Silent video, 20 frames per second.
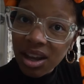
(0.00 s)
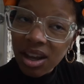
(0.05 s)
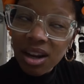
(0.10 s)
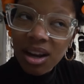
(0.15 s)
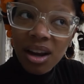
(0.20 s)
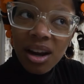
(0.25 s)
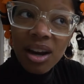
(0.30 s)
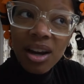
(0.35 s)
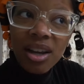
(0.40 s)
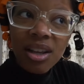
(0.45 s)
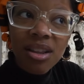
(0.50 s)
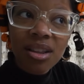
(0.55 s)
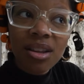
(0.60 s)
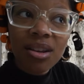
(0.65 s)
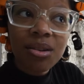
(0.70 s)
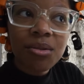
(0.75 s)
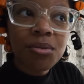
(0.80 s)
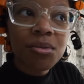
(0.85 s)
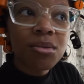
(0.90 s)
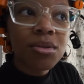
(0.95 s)
out alright
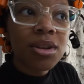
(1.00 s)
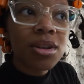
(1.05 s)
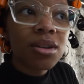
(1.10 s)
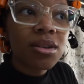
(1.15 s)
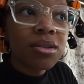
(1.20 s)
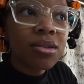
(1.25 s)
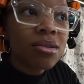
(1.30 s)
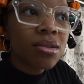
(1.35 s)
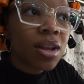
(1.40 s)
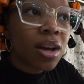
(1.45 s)
though, for real.